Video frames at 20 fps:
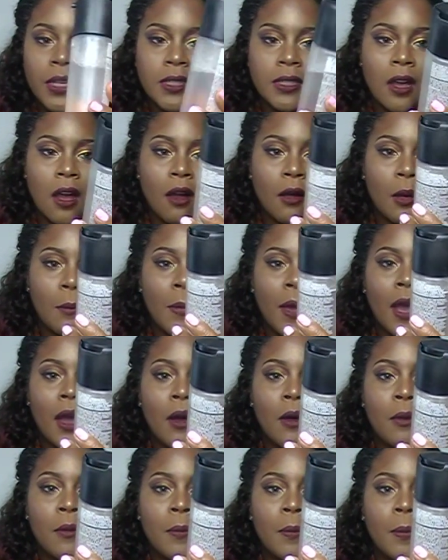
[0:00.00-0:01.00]
She
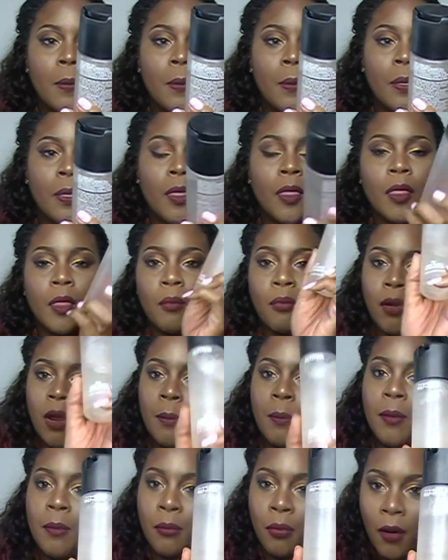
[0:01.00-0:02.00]
always talk about
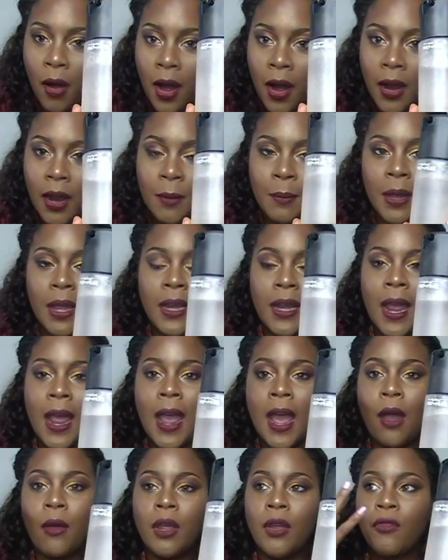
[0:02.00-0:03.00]
the Prep and
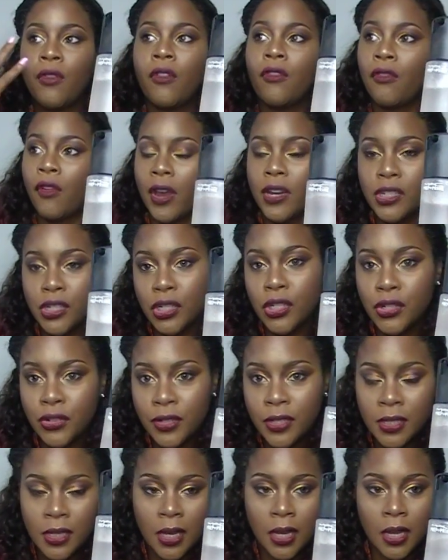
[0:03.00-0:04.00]
Prime and how
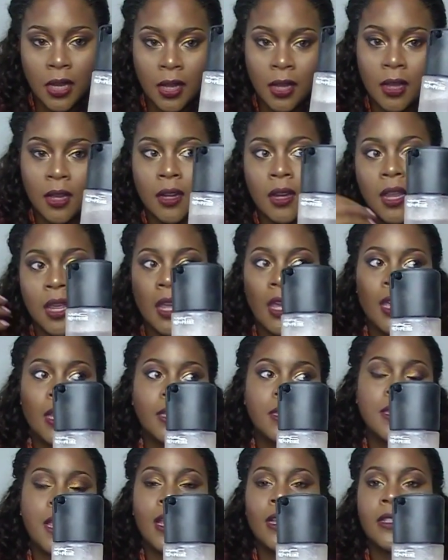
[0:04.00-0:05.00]
it refreshes your
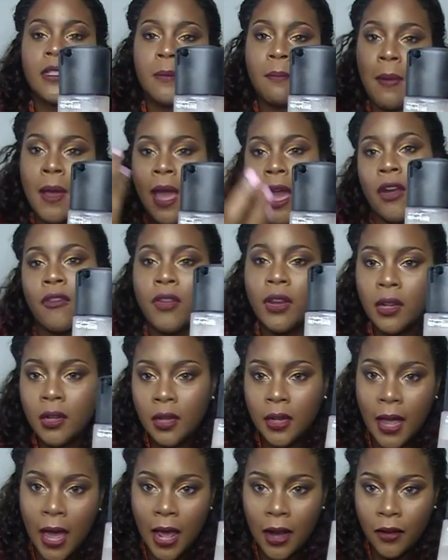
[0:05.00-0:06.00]
skin. It
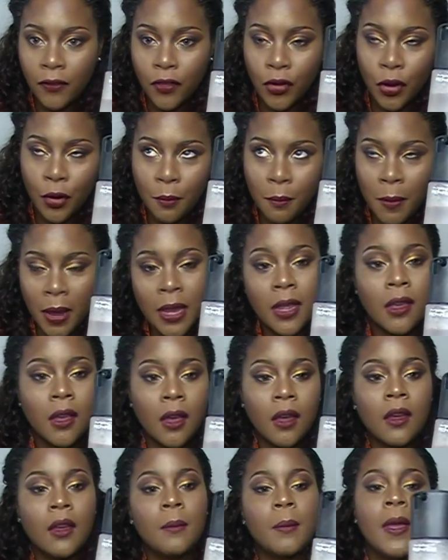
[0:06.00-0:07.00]
takes the powdery look
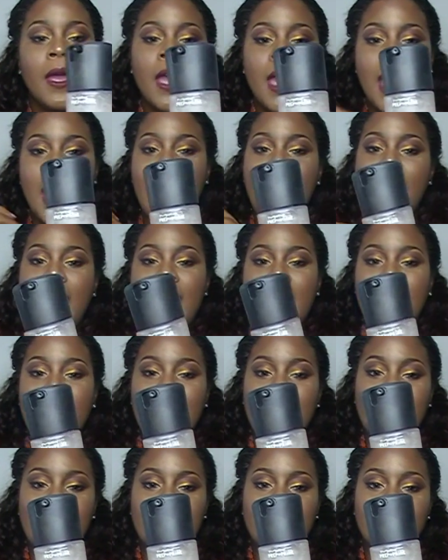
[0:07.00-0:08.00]
out of your makeup,
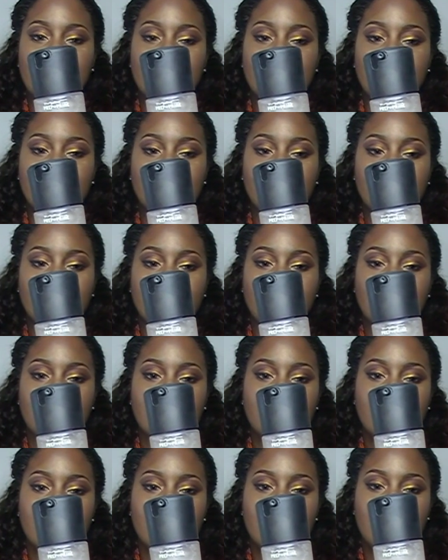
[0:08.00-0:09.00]

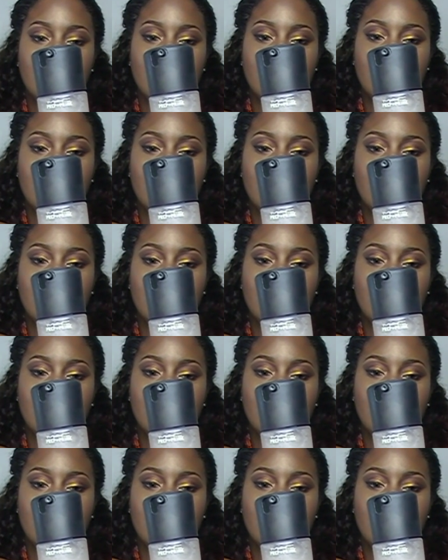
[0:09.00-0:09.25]
and